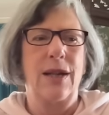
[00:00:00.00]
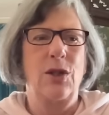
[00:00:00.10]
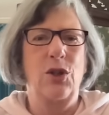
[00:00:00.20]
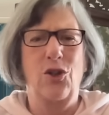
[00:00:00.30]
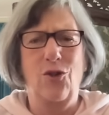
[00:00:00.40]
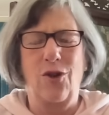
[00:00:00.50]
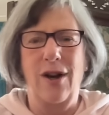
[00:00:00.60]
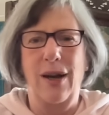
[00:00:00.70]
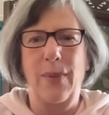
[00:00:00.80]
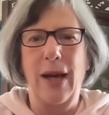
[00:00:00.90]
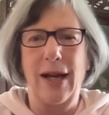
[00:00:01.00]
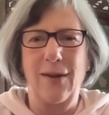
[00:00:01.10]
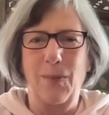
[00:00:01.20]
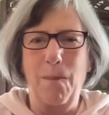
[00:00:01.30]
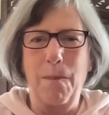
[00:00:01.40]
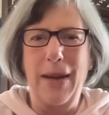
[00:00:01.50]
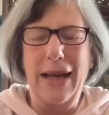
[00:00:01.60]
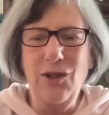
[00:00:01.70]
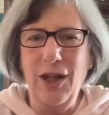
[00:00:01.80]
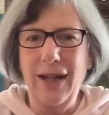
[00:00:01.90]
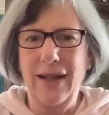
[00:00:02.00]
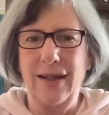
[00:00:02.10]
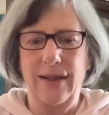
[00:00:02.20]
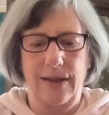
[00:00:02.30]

describe as magic